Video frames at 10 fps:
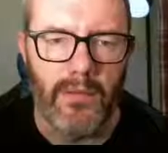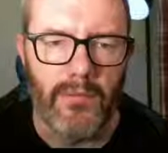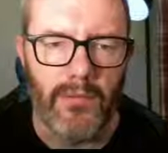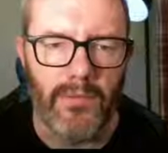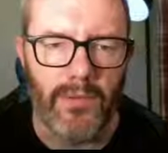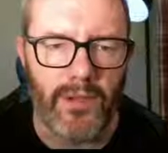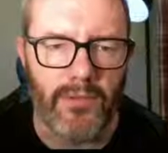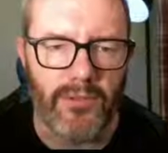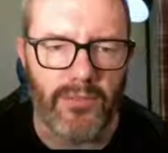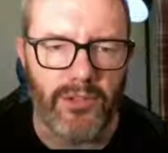Right, final
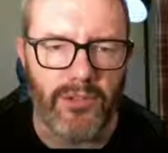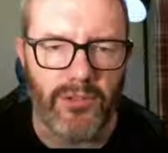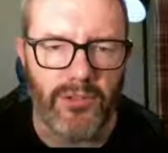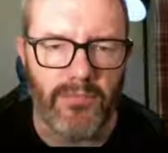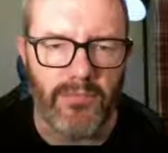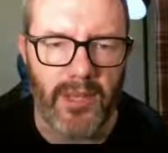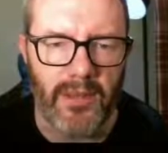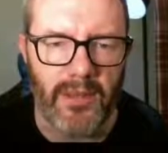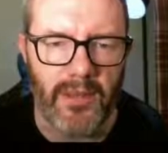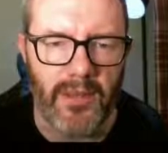substitution made
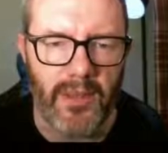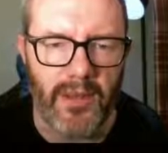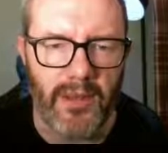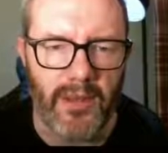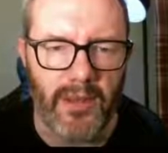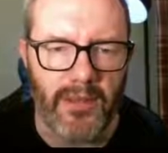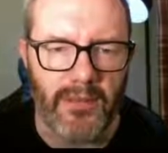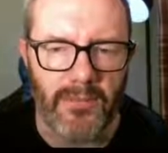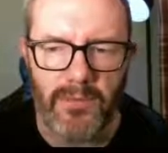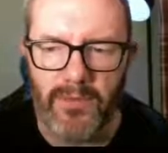then
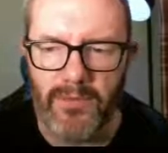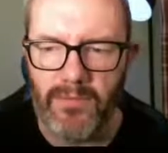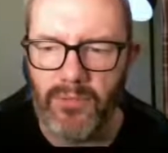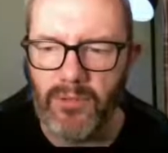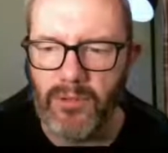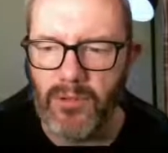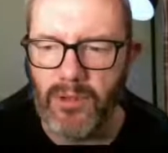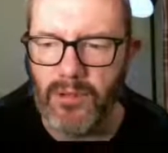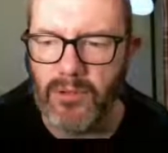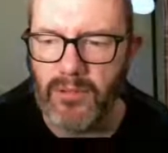as we've brought
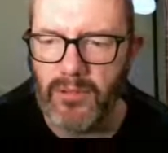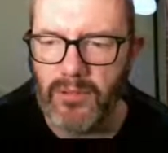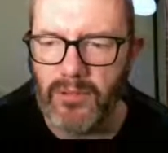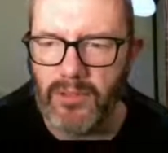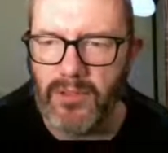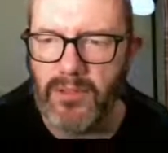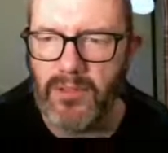on, I just need to